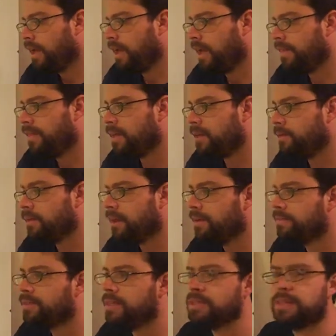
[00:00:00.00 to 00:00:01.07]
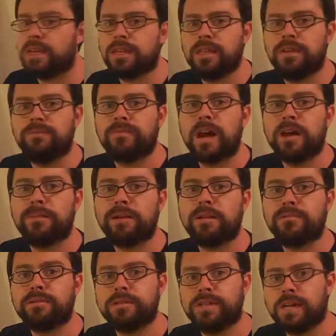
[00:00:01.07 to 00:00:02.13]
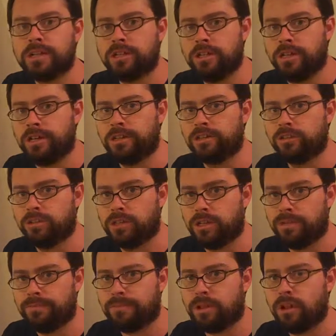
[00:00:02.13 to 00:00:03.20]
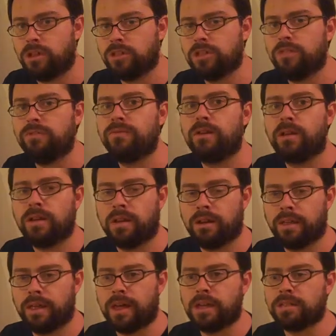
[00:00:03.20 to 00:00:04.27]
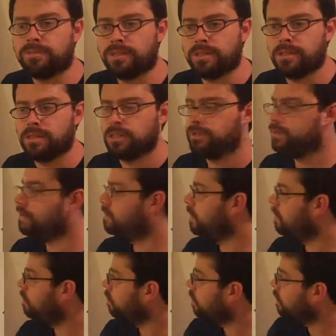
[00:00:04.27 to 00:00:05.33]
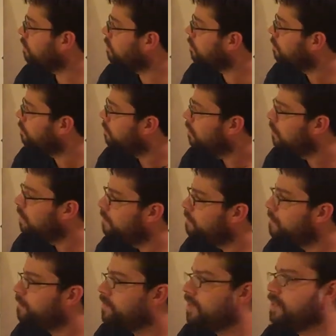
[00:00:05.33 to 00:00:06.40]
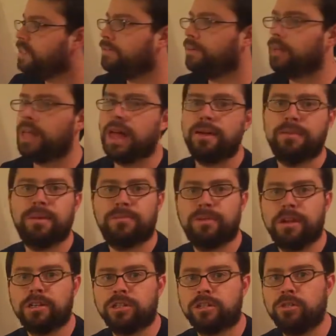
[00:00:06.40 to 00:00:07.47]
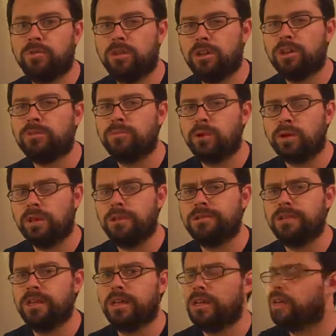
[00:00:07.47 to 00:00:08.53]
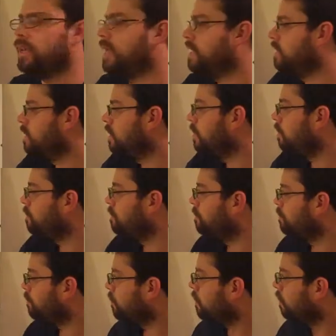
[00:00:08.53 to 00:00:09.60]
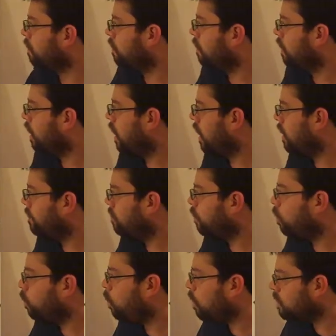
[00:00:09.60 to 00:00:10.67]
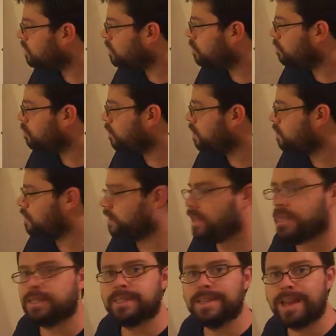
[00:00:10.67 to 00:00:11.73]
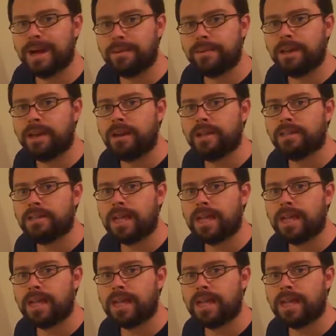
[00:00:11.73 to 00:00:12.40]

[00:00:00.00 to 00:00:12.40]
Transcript: And then you have things like the Environmental Protection Agency, also falling under the auspices of the federal government. 15 different cabinet branches, and we'll look more closely in class at those. Once the president has nominated his